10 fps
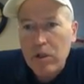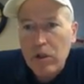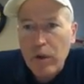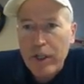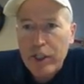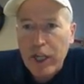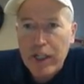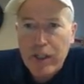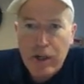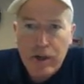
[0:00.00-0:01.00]
quick
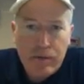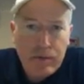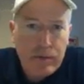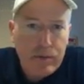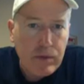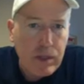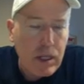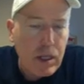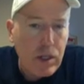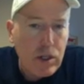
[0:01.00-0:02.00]
check there.
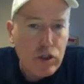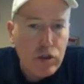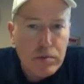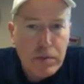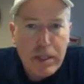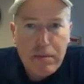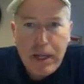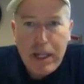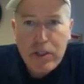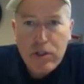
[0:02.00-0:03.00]
Shows me that
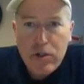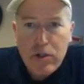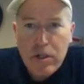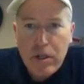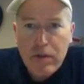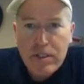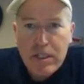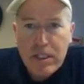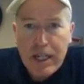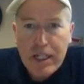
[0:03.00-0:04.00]
my answer of
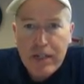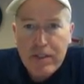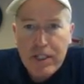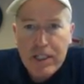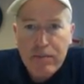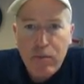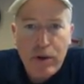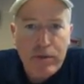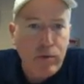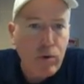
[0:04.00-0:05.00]
negative
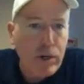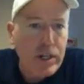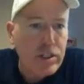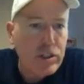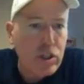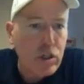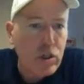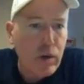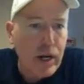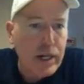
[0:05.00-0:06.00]
60.4 is
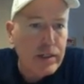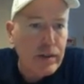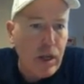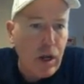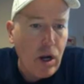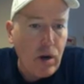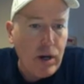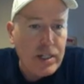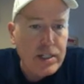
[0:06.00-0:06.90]
correct. All right,